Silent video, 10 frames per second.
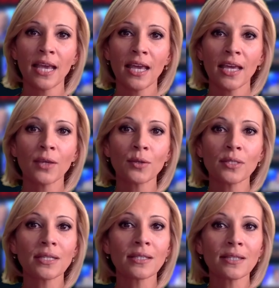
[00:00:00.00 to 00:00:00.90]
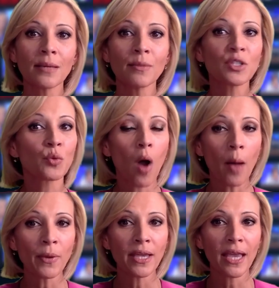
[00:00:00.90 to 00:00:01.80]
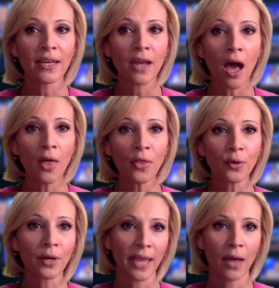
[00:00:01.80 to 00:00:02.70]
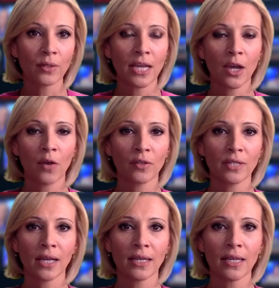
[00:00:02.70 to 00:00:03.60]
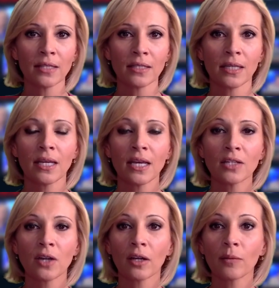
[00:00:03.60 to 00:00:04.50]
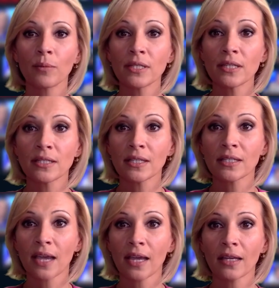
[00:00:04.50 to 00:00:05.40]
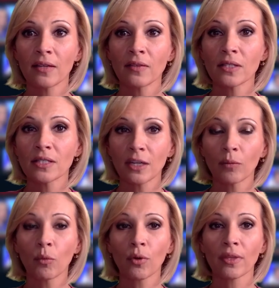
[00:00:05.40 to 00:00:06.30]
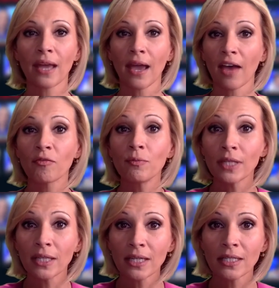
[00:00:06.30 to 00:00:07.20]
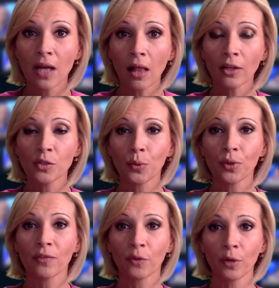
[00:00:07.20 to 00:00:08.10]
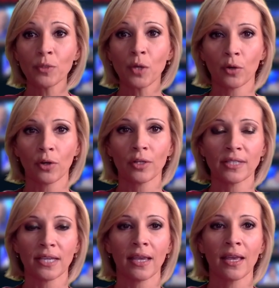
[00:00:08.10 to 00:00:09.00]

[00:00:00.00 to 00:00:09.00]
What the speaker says: He used SIM swapping and other account takeover techniques to target business executives and steal more than $500,000 worth of cryptocurrency.